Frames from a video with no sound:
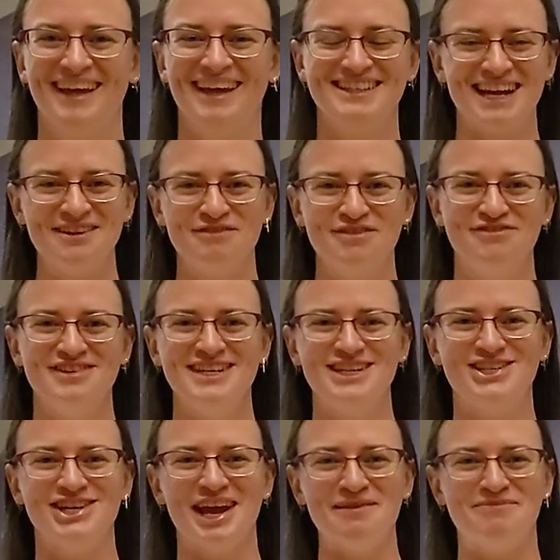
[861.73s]
It's kind of a V
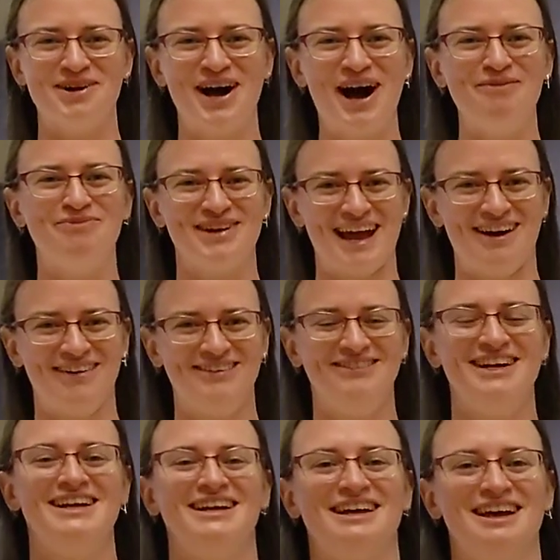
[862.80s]
shape, up and out,
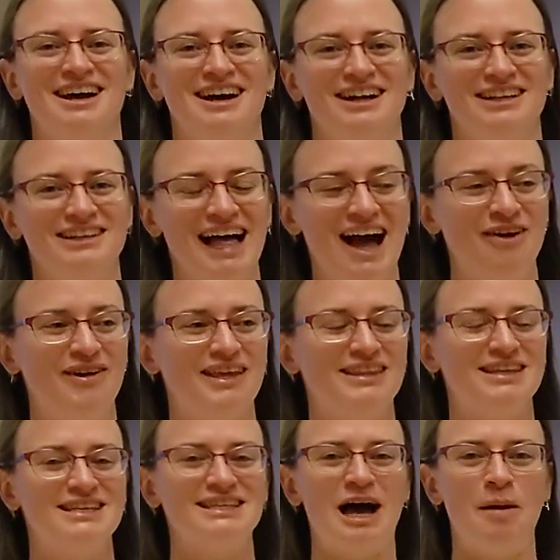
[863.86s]
right? Allowing
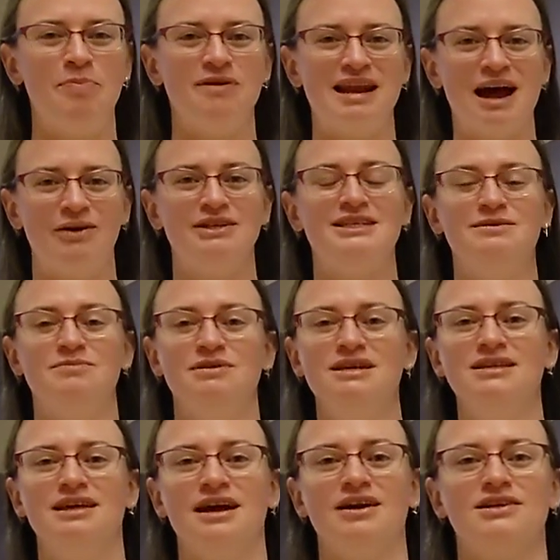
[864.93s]
this up and out to be
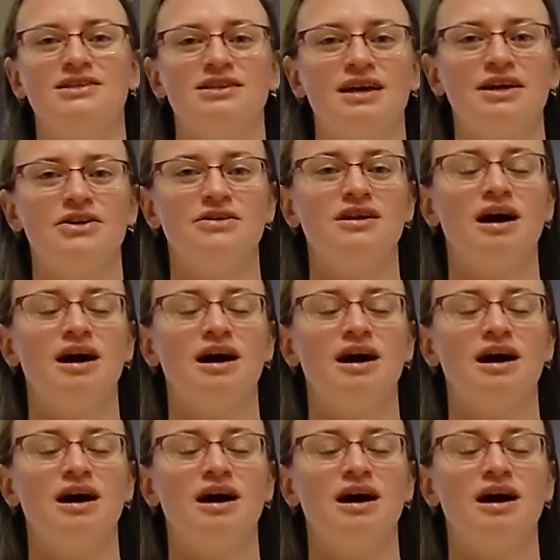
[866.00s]
there so that you're